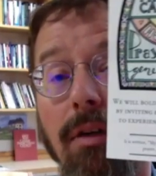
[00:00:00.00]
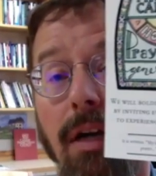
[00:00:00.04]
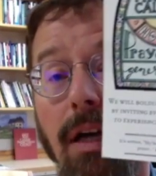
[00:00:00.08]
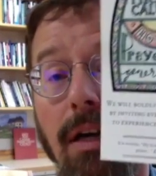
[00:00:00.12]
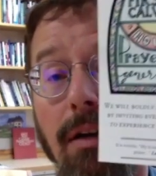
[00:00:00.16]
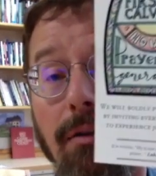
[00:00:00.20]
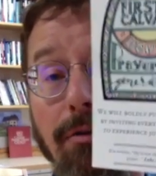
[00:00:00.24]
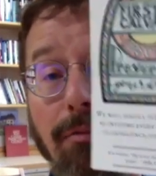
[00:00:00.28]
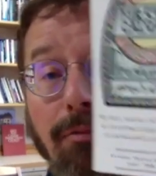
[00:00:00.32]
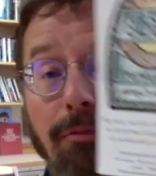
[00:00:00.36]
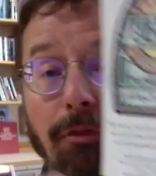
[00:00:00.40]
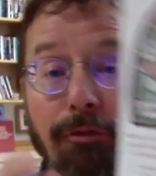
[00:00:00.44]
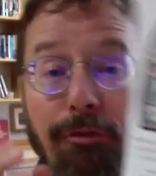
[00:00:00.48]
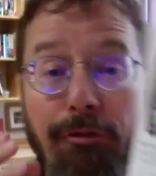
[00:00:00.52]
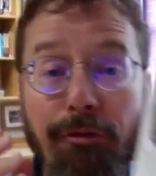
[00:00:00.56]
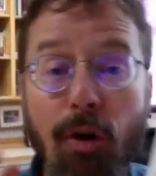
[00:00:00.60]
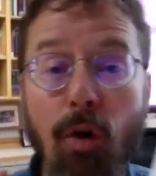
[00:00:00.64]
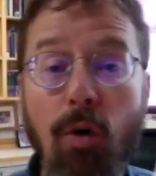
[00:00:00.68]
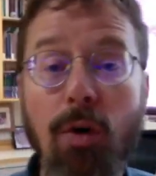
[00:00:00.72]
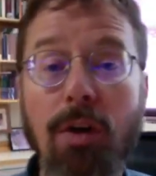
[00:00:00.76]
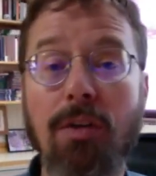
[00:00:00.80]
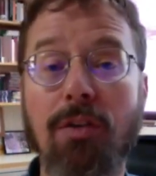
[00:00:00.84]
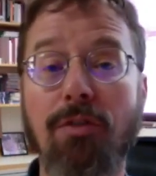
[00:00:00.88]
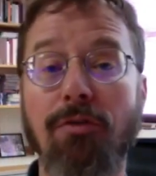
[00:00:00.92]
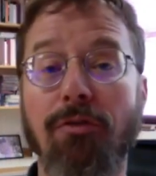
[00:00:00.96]
kind of
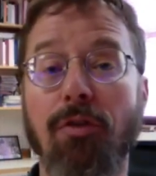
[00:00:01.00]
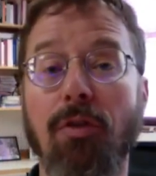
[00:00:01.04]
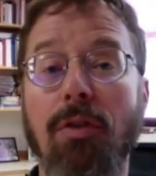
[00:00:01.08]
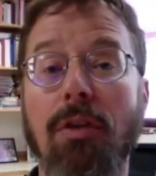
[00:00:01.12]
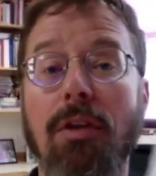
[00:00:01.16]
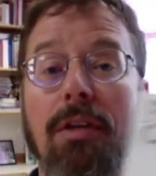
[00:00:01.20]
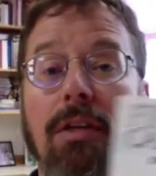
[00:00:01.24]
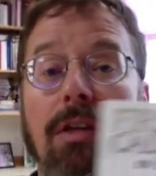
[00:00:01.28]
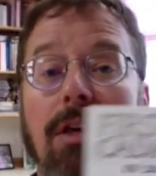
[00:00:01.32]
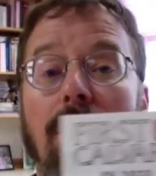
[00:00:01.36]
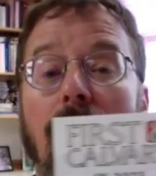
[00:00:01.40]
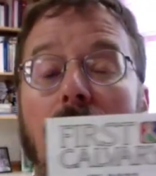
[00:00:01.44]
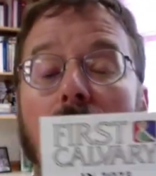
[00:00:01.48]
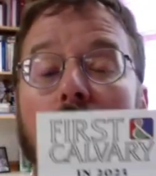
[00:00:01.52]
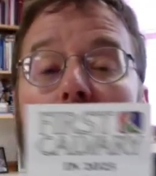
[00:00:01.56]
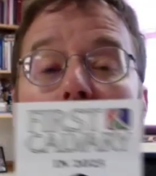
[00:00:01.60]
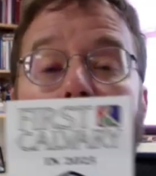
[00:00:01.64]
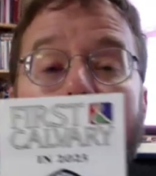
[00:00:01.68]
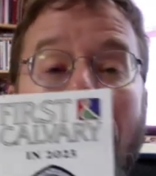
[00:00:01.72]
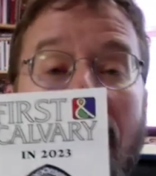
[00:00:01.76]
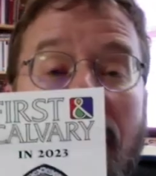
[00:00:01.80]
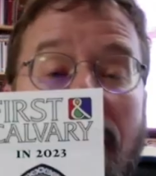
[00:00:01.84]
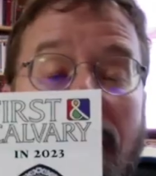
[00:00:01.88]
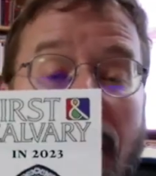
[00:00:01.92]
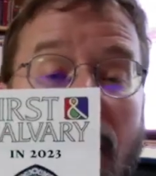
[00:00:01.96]
focus for the
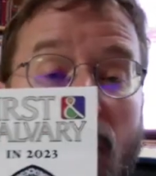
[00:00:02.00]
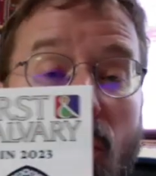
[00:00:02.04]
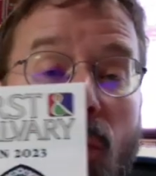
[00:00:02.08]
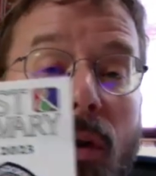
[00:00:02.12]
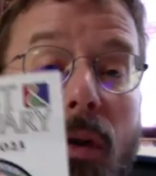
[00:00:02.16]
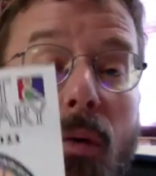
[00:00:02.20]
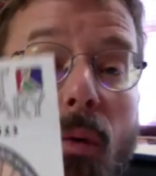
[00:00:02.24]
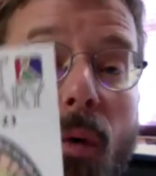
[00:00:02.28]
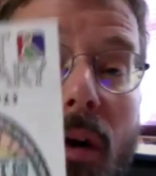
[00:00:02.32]
year is that we